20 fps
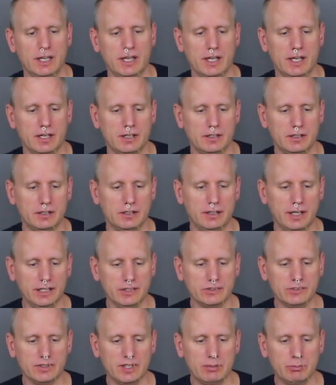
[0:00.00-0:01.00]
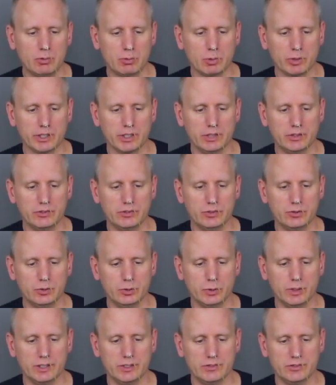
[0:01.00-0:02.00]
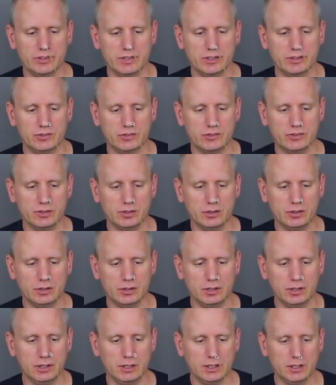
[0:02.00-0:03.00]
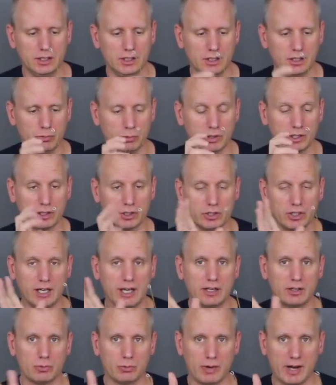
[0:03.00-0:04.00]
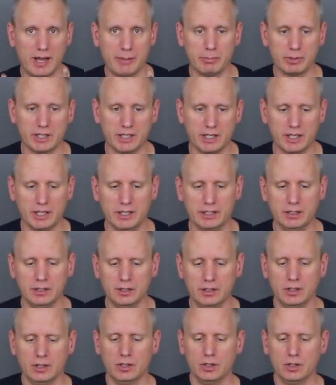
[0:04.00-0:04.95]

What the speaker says: And next time what we're going to do is install, we're going to learn how to wrap a guide.